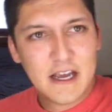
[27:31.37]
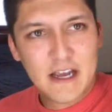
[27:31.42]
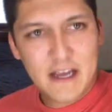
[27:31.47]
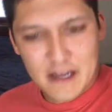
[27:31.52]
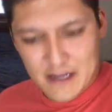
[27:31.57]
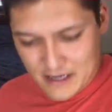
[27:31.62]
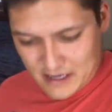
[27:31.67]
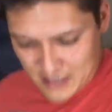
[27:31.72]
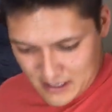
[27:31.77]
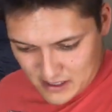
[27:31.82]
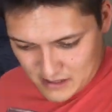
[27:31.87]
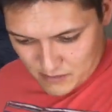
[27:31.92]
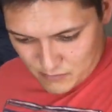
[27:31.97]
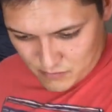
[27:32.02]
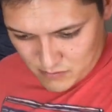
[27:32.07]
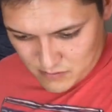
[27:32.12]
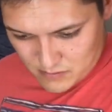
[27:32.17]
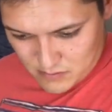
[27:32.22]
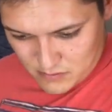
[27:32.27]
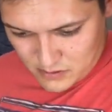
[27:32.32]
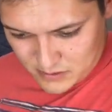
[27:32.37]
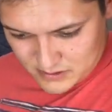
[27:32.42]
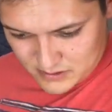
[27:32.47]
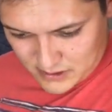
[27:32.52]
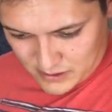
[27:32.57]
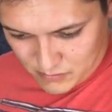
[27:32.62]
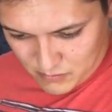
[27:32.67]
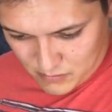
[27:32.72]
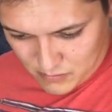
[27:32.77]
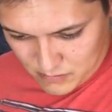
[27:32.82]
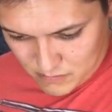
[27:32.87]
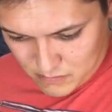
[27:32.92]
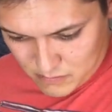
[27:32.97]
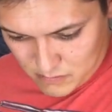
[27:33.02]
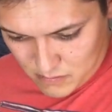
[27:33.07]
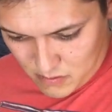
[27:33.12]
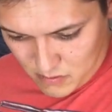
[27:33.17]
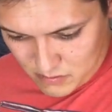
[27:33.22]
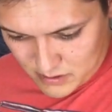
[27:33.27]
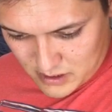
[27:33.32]
And looks like we're
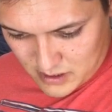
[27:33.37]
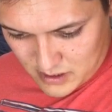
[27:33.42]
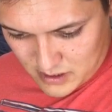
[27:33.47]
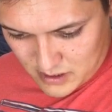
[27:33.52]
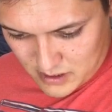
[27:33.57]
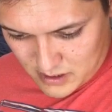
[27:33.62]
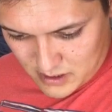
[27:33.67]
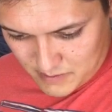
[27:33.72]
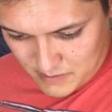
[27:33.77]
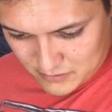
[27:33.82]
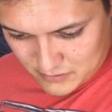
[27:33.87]
rolling up about